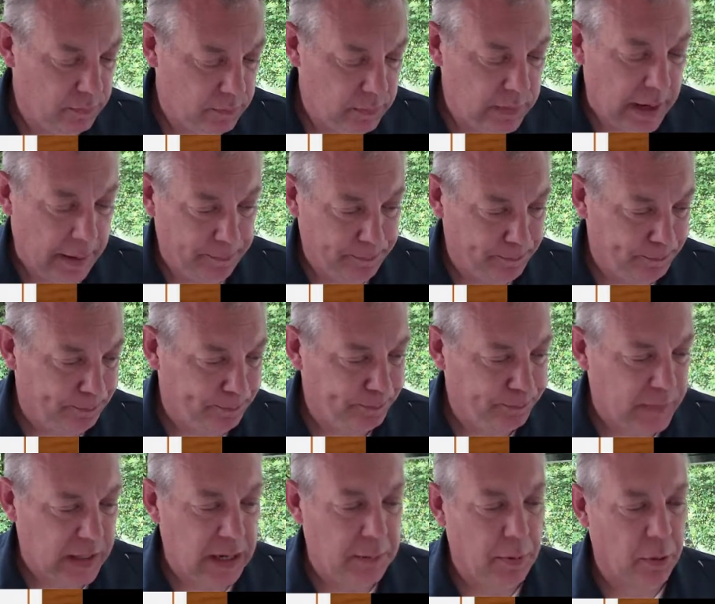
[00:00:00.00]
yeah,
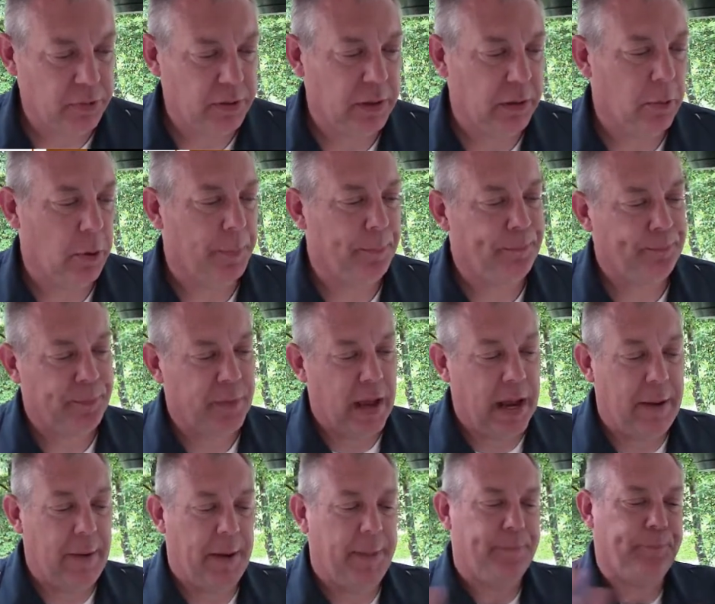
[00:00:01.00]
any protein in the world.
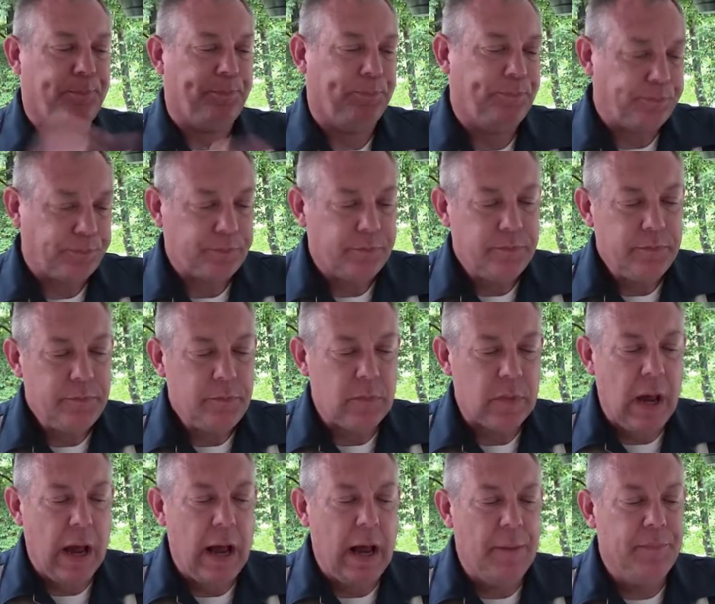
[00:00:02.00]
Anyway,
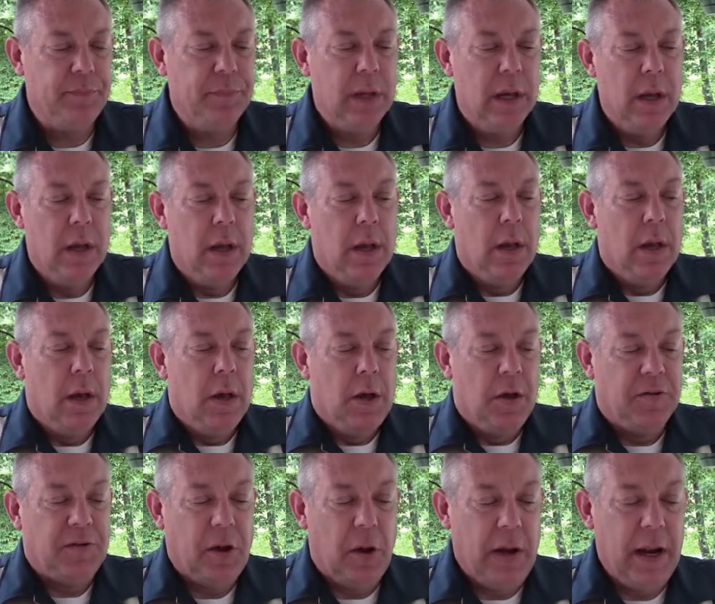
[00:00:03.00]
um,
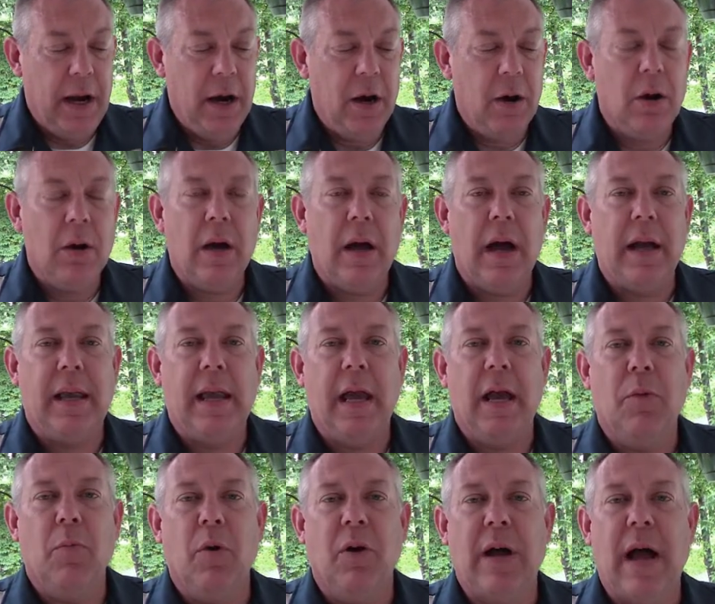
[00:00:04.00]
so here
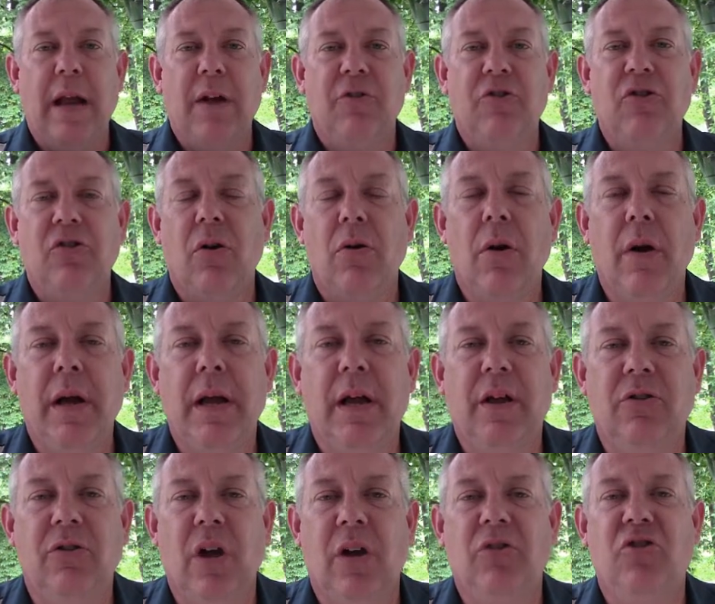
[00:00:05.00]
again, we're kind of showing a,
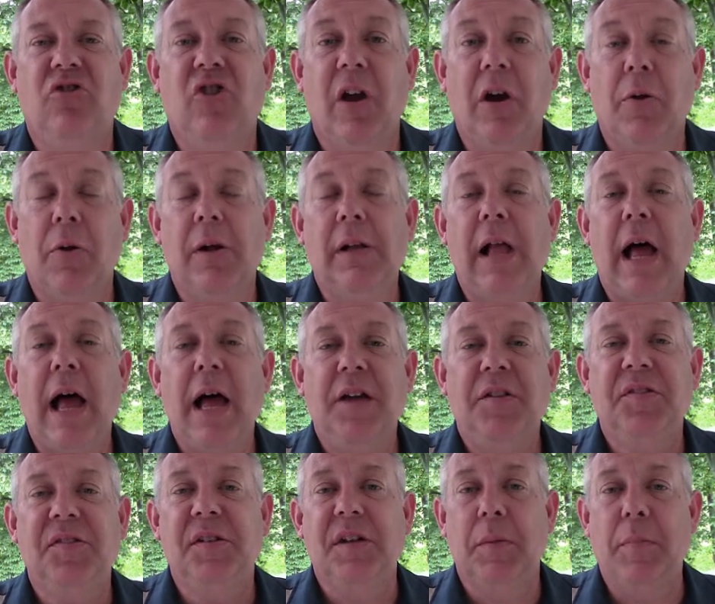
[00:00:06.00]
a,
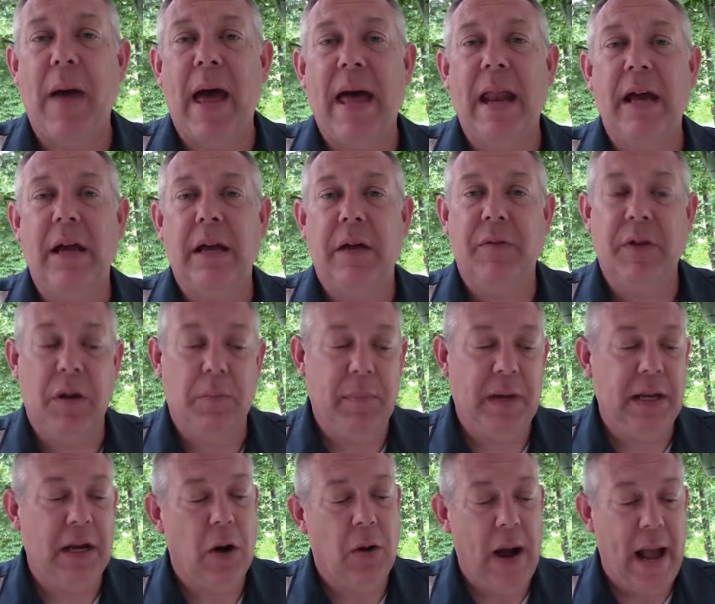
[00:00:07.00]
generalized schematic of an
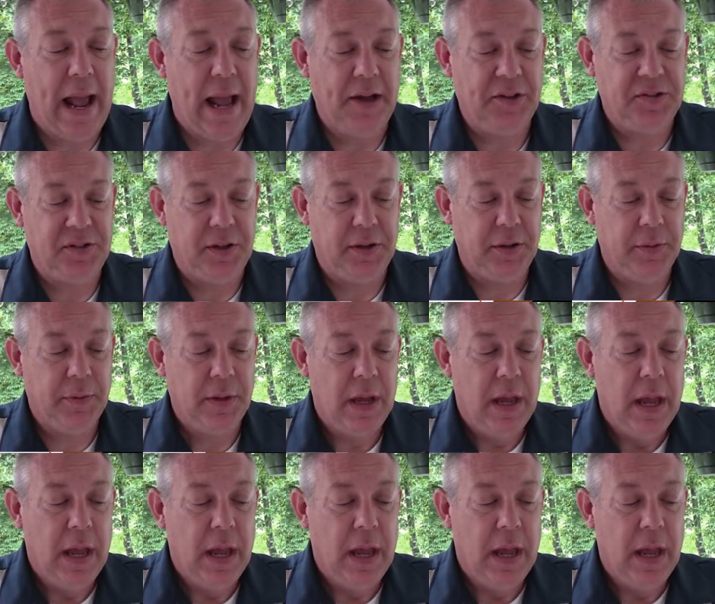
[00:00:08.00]
amino acid.